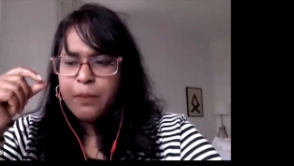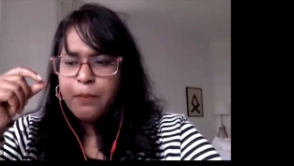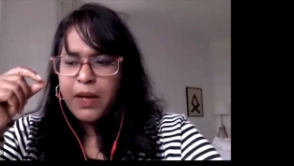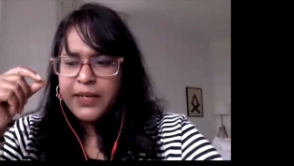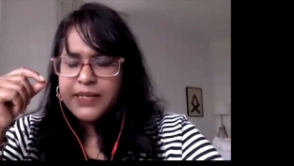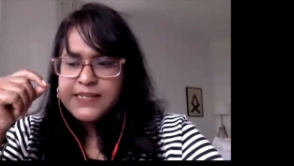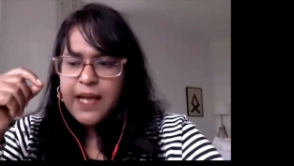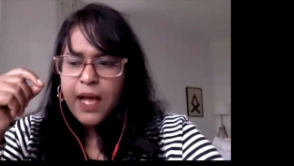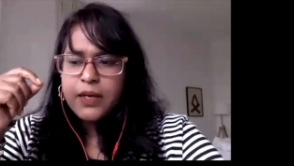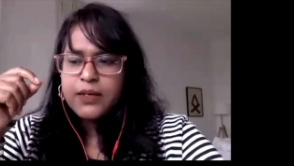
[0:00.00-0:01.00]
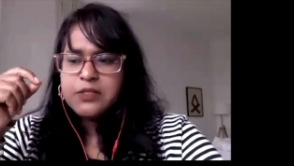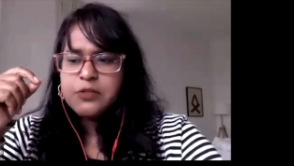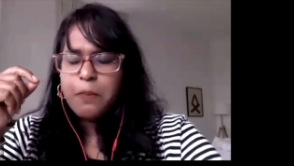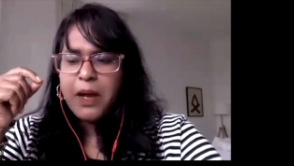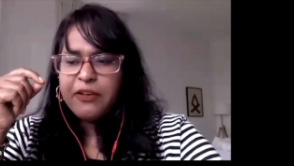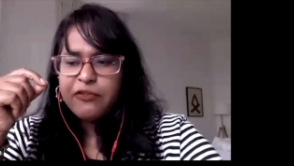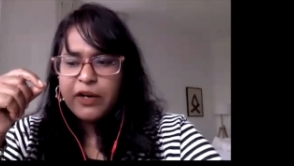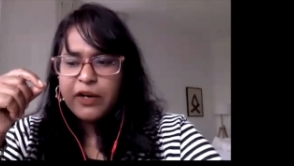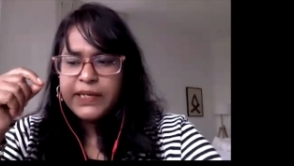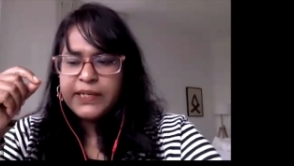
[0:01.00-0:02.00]
my desires or my
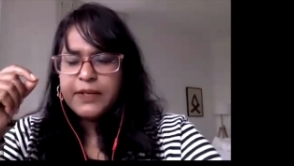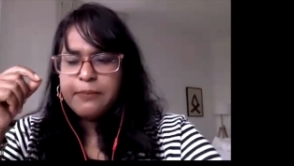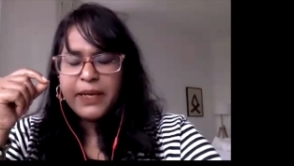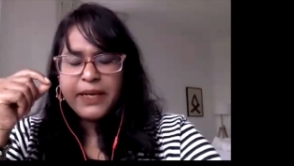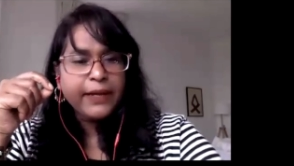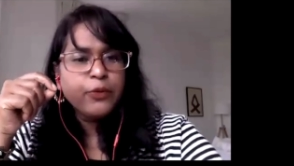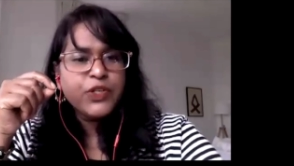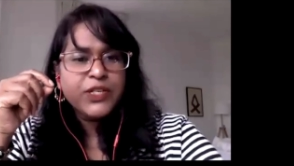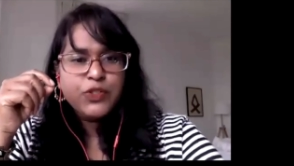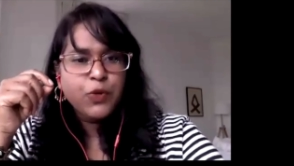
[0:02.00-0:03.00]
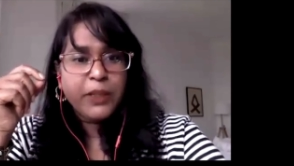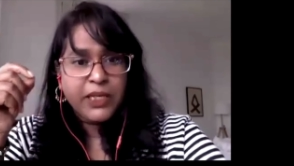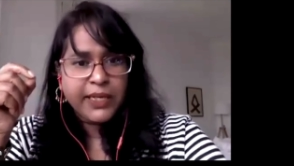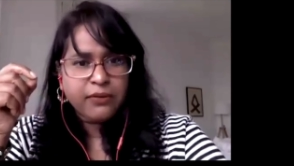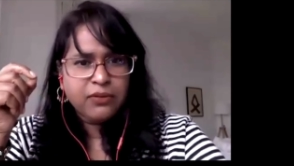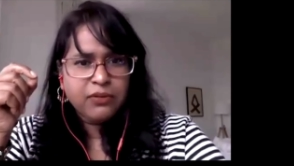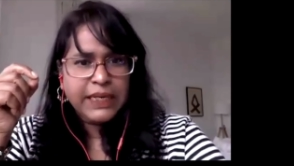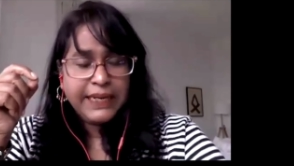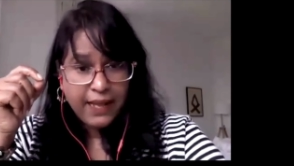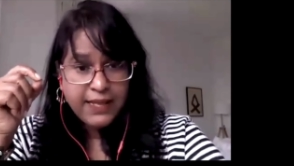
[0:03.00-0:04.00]
worries and my anguish has no meaning.
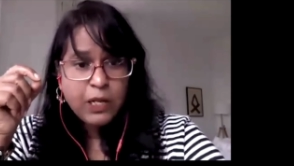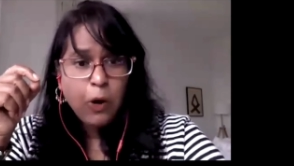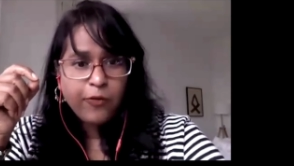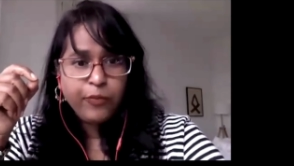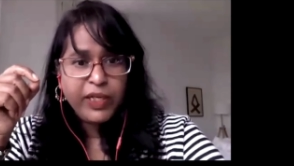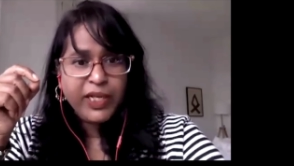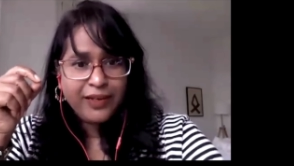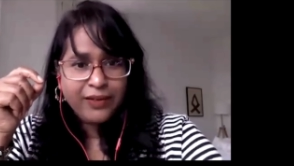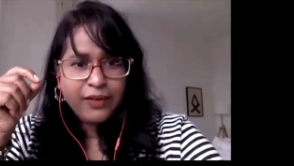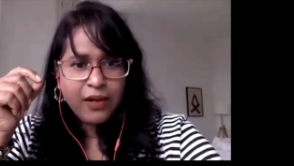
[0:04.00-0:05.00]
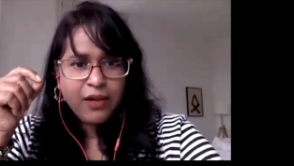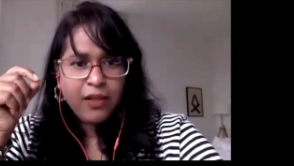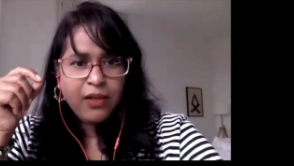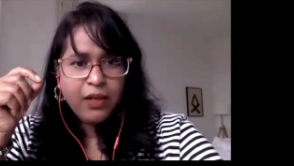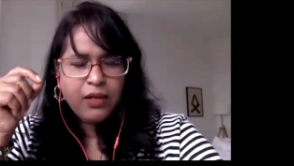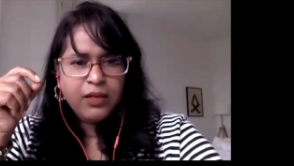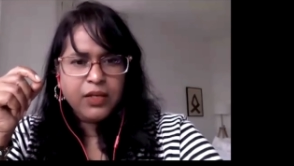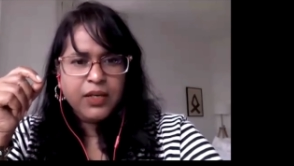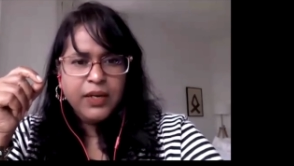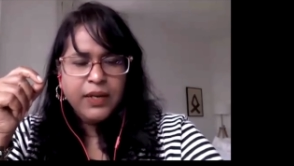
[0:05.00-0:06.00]
It has a lot of meaning. Huh. Ah,
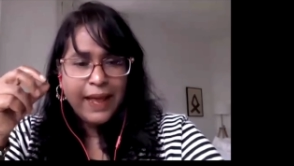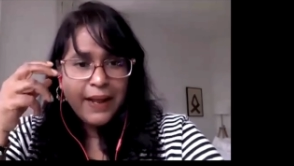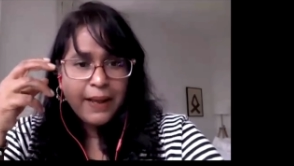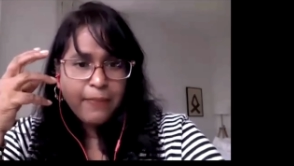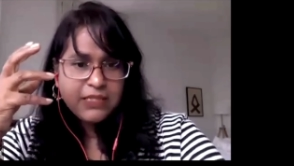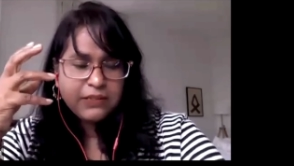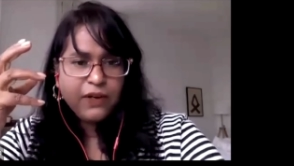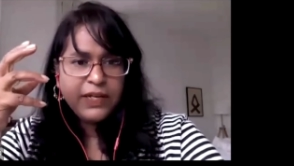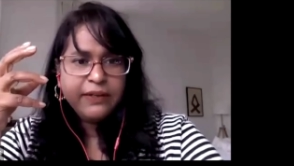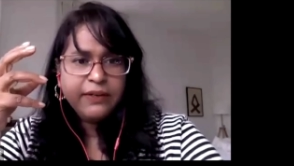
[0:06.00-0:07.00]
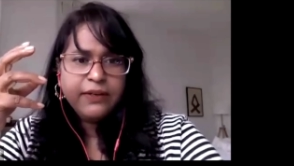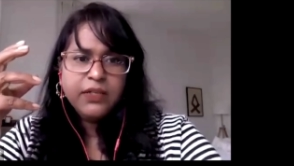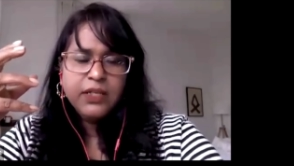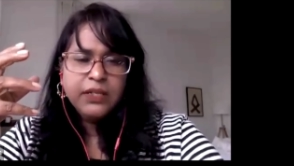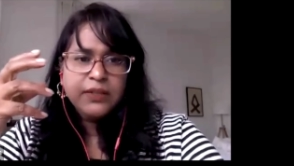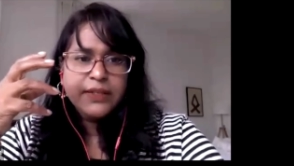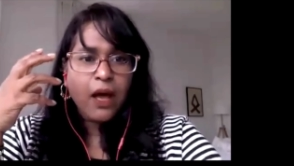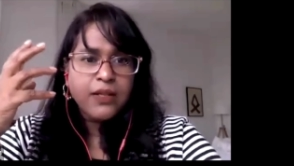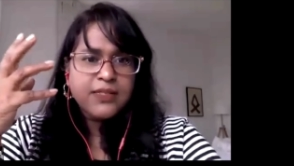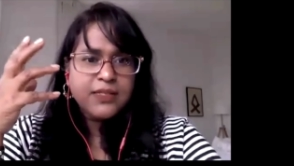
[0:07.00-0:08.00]
and I must find the
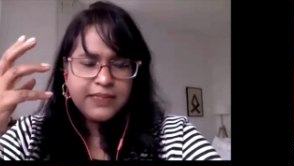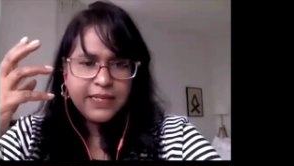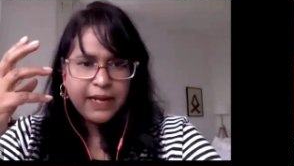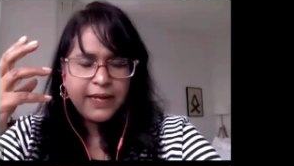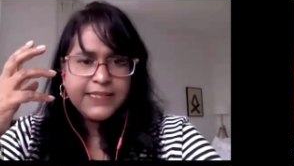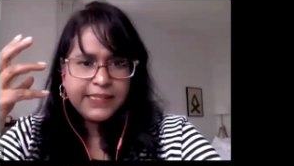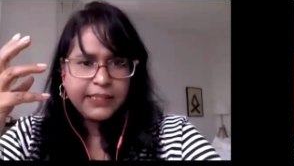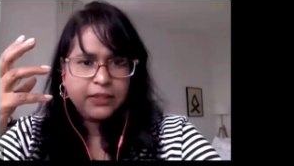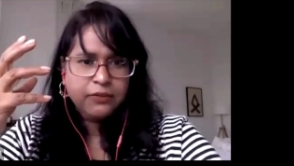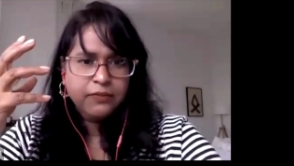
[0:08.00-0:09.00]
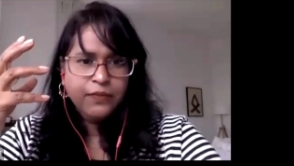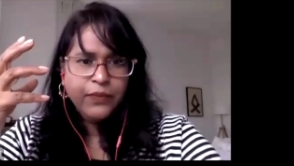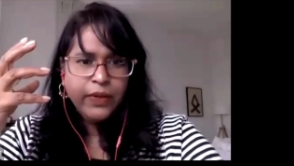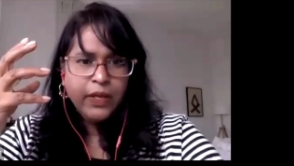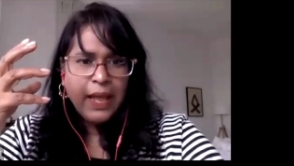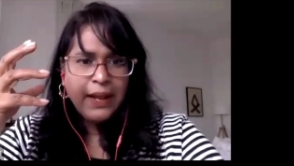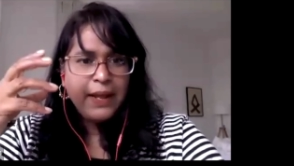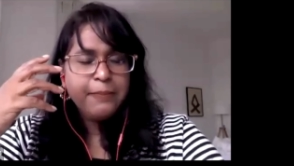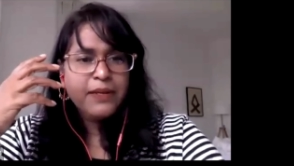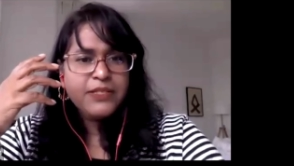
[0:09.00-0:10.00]
answers that I seek. And
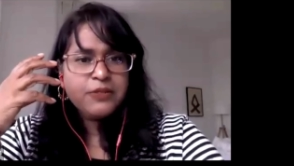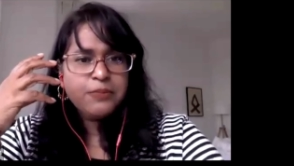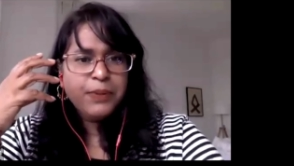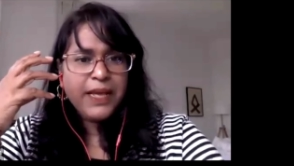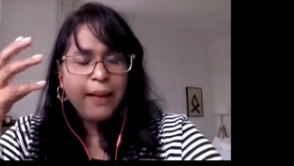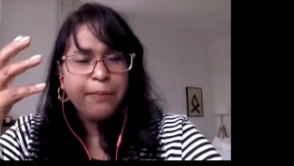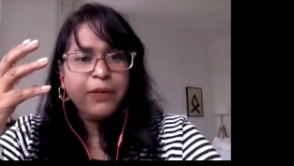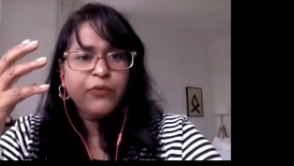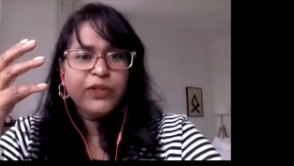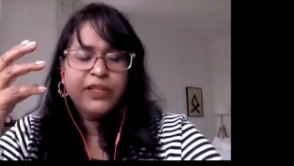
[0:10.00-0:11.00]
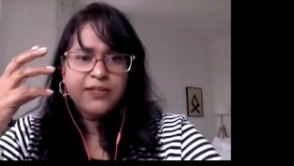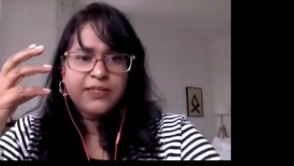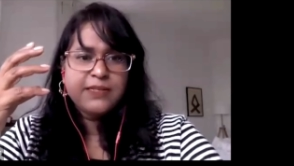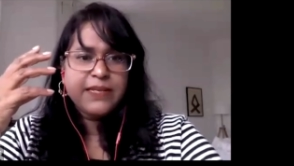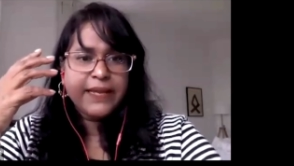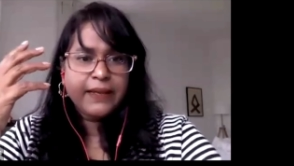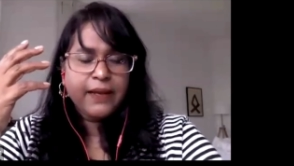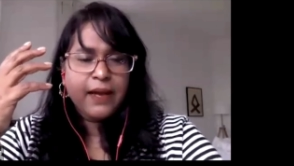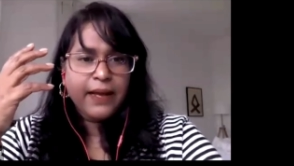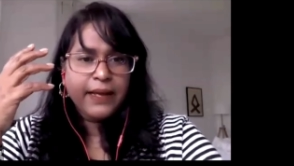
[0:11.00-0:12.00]
I must be happy with the answers I,
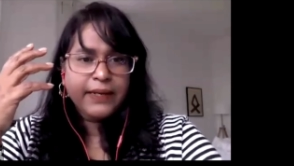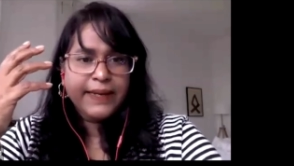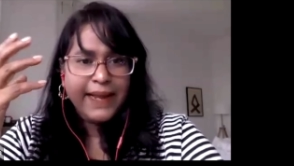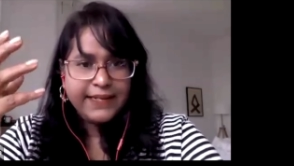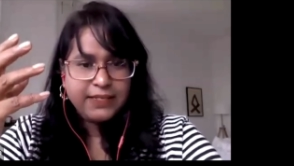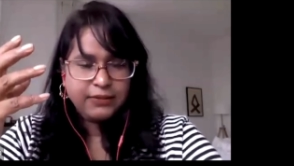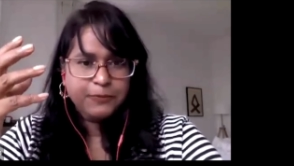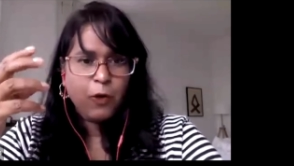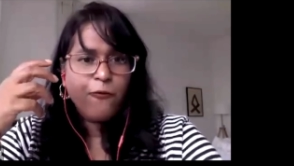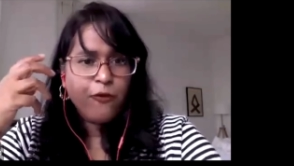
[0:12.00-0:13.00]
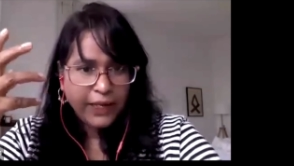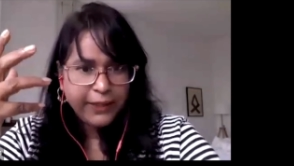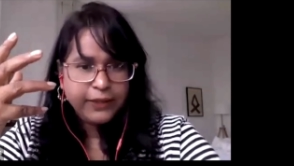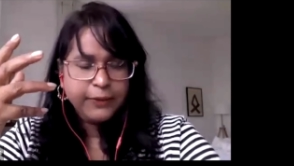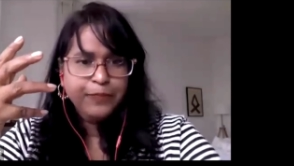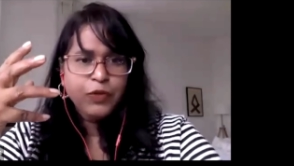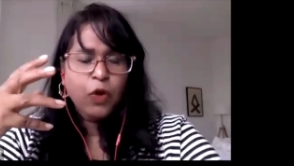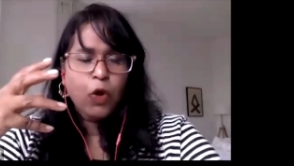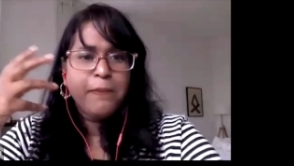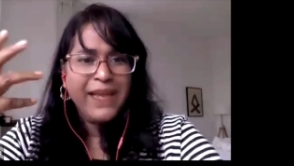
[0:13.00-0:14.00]
I get or find
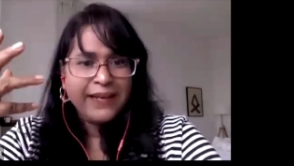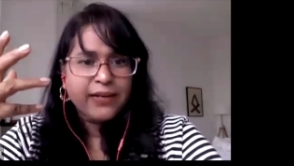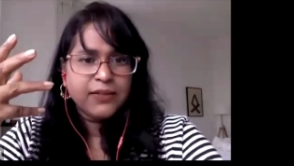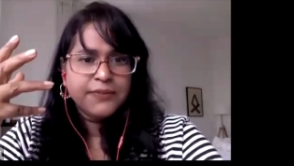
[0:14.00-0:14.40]
or make